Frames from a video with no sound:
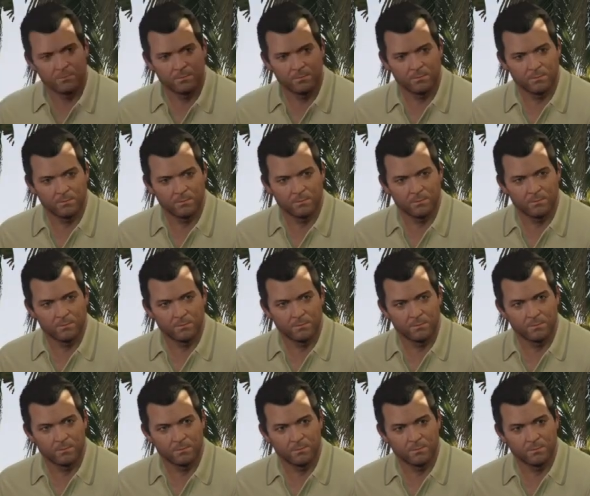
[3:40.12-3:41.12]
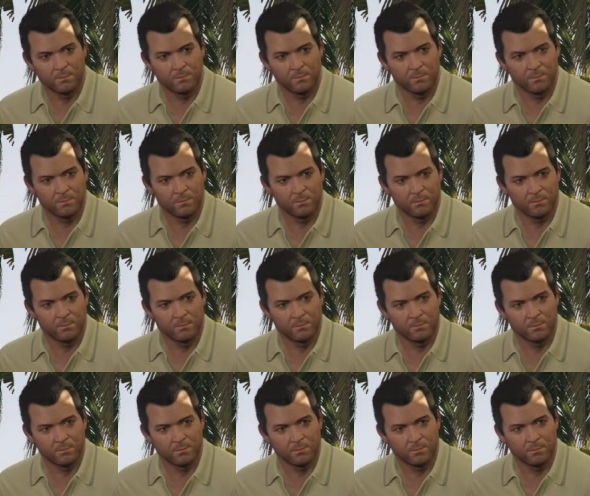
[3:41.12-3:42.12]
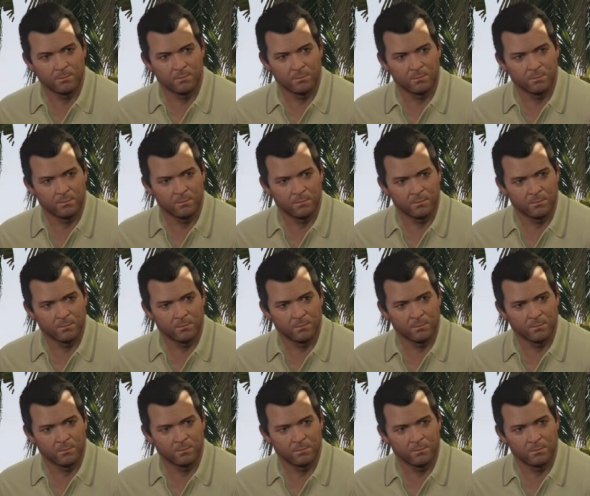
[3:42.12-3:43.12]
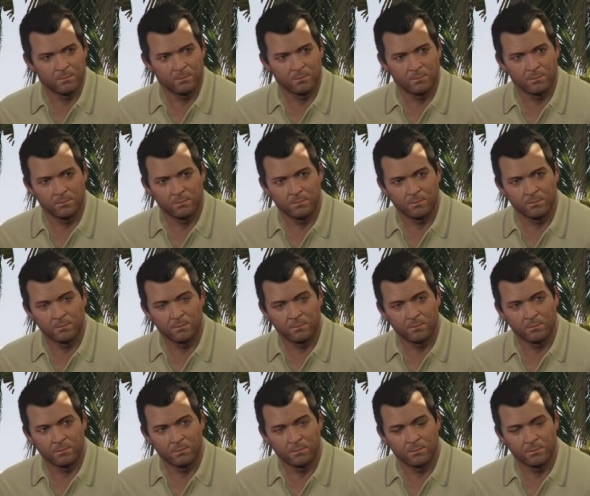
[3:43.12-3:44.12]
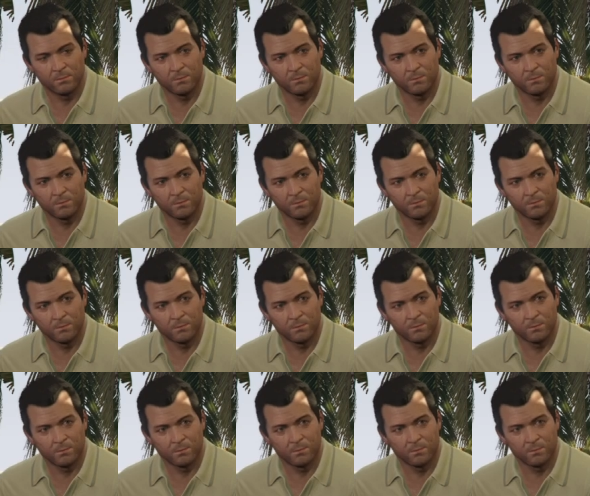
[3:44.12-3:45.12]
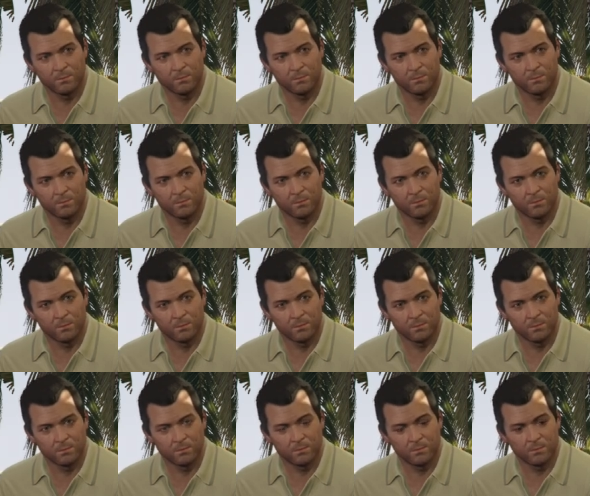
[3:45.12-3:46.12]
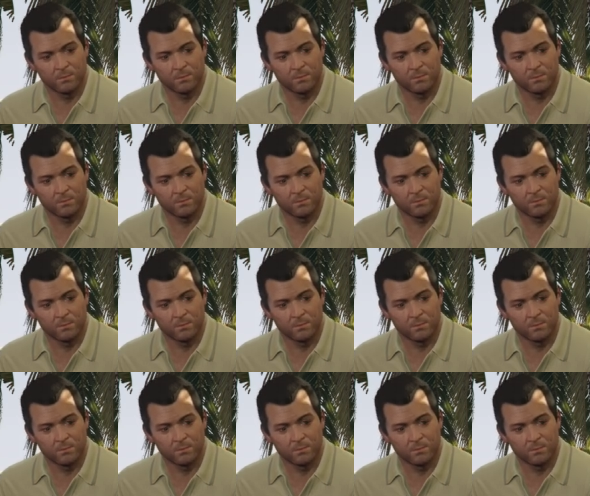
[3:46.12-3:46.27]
(silence)